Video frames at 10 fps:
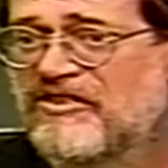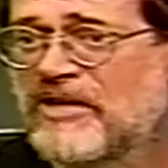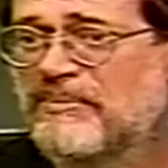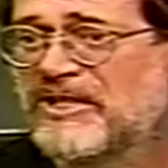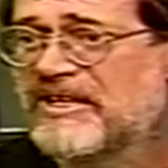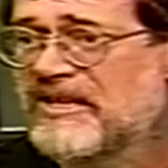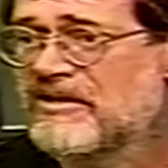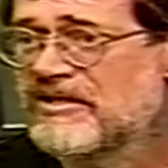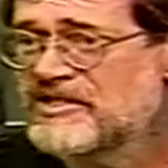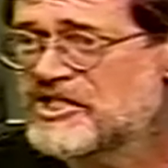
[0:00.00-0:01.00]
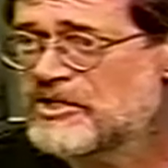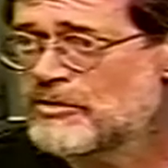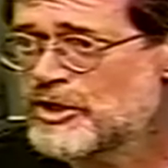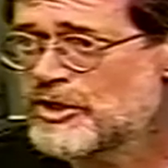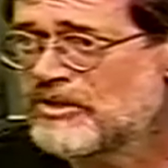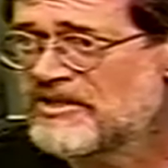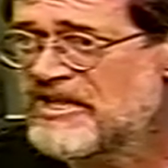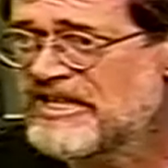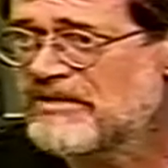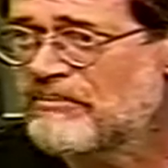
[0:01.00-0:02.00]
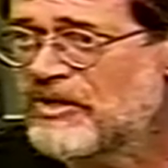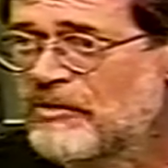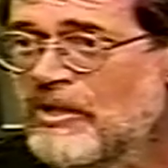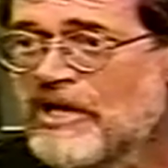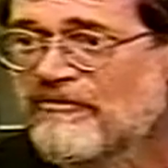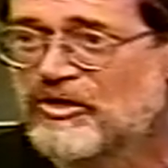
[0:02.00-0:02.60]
of our political and social dynamo.